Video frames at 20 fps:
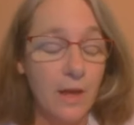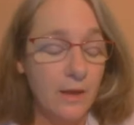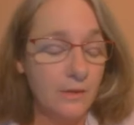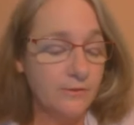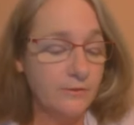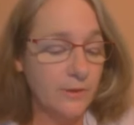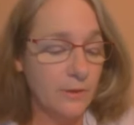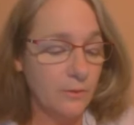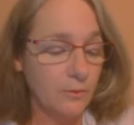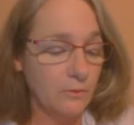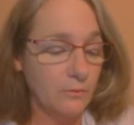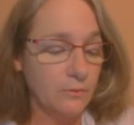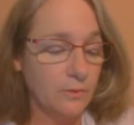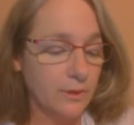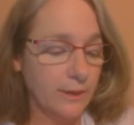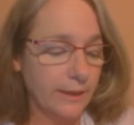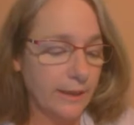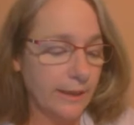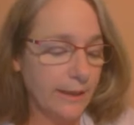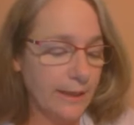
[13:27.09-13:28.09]
So,
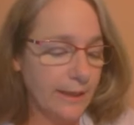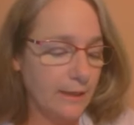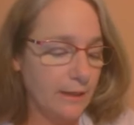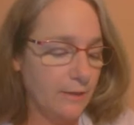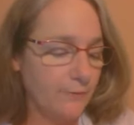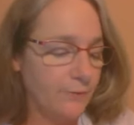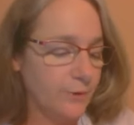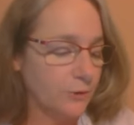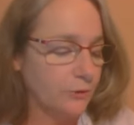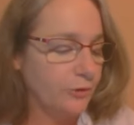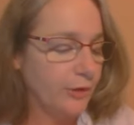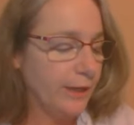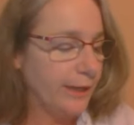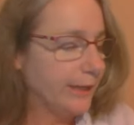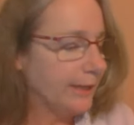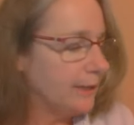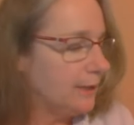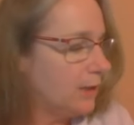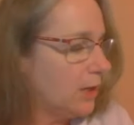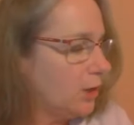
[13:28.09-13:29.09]
like again, if you're
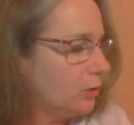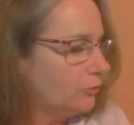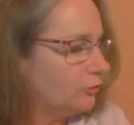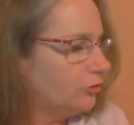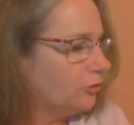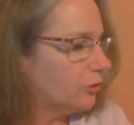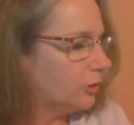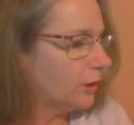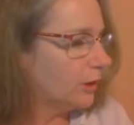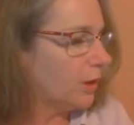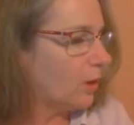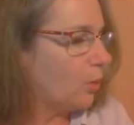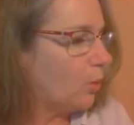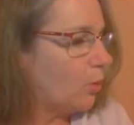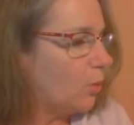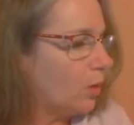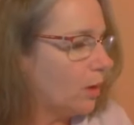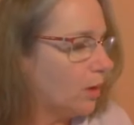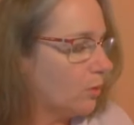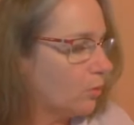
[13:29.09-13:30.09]
taking notes, you're going to
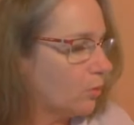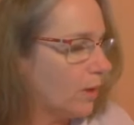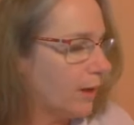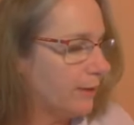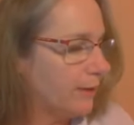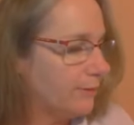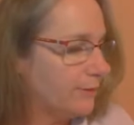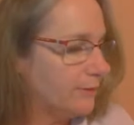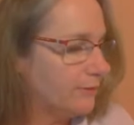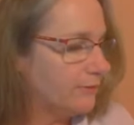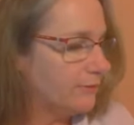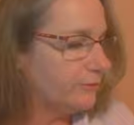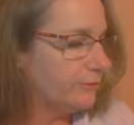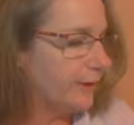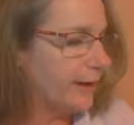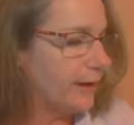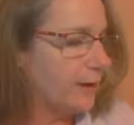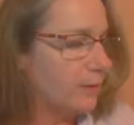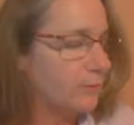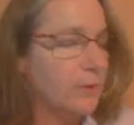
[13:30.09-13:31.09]
want to write this
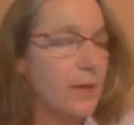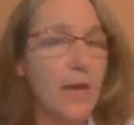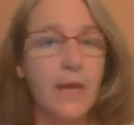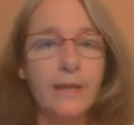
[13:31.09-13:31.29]
down.